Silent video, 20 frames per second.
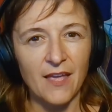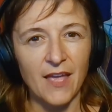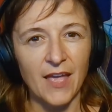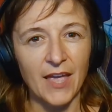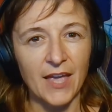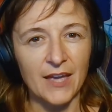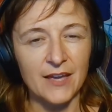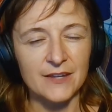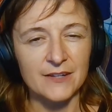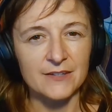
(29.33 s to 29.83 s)

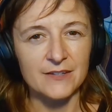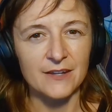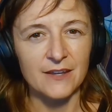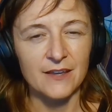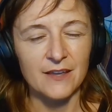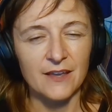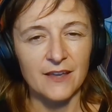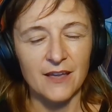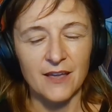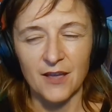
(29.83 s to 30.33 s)
And
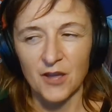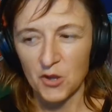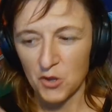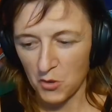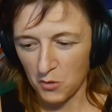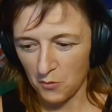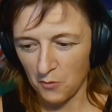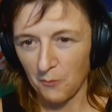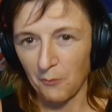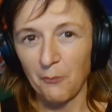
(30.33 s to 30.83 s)

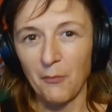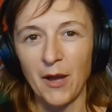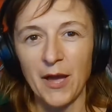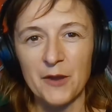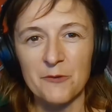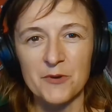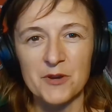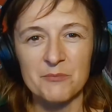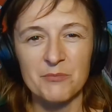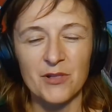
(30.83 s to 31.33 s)
my
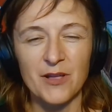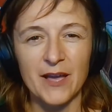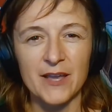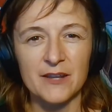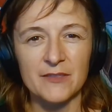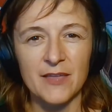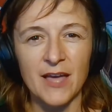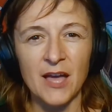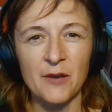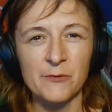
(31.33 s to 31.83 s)
reply
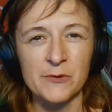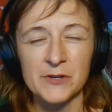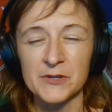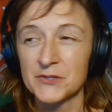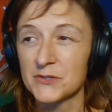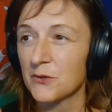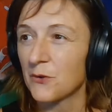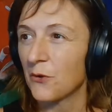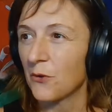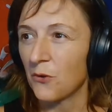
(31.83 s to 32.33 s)
to that
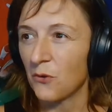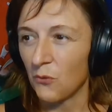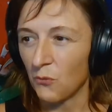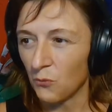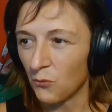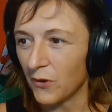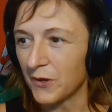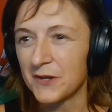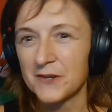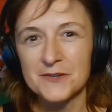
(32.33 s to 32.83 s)
was,
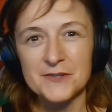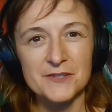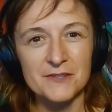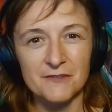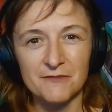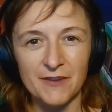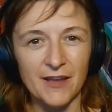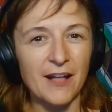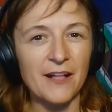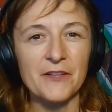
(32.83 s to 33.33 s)
what is
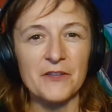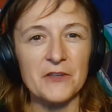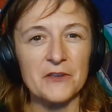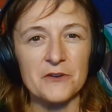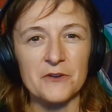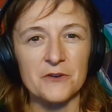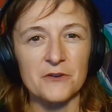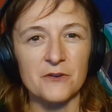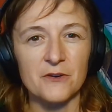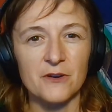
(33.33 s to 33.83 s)
the
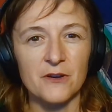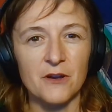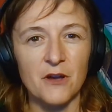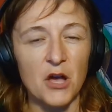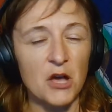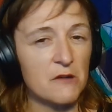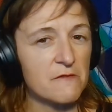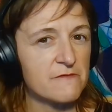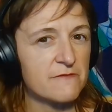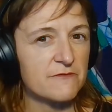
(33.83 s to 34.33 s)
value
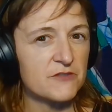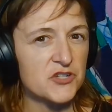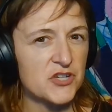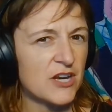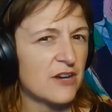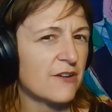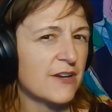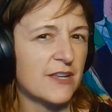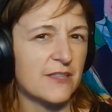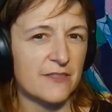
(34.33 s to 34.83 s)
of
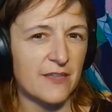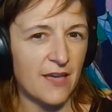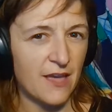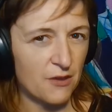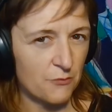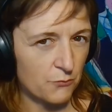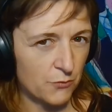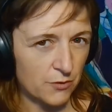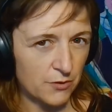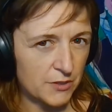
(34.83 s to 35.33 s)
sharing
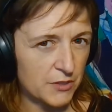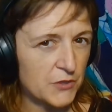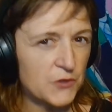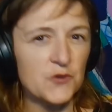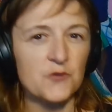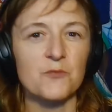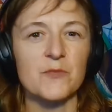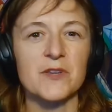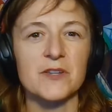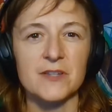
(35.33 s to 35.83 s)
that? We're in
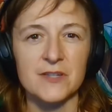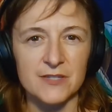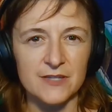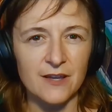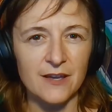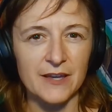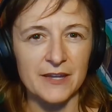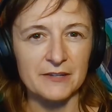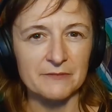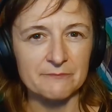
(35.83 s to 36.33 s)
human
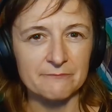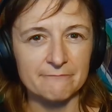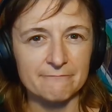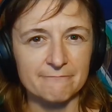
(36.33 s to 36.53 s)
design.